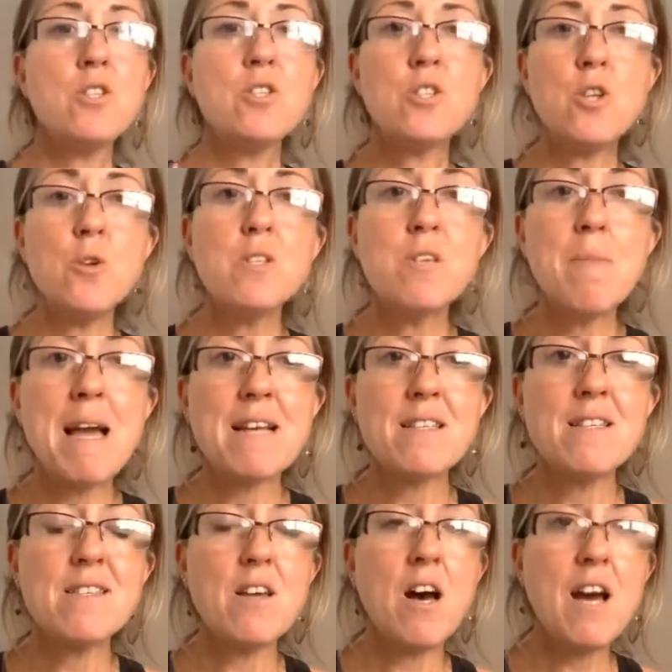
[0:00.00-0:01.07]
do some
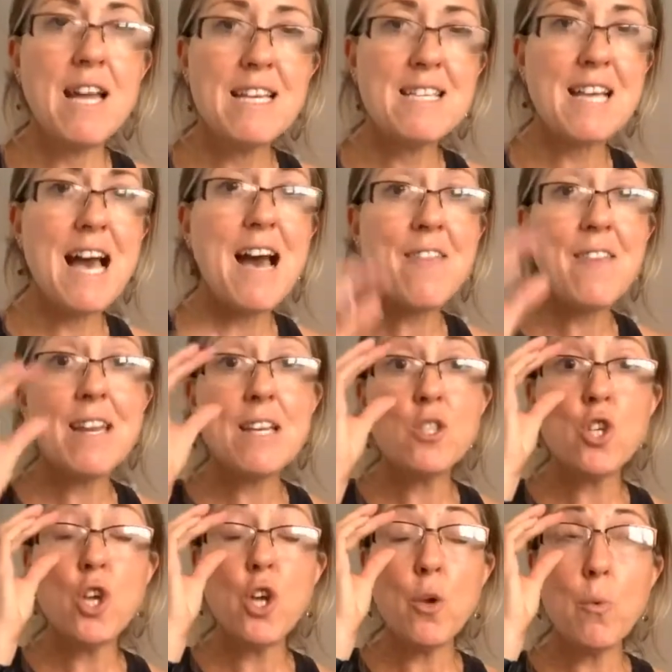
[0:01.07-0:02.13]
exercise, and then in
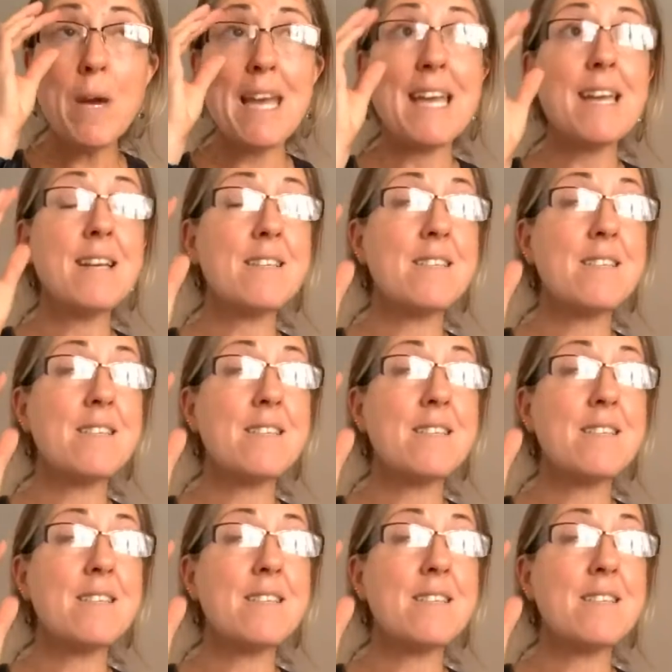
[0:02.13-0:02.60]
2 weeks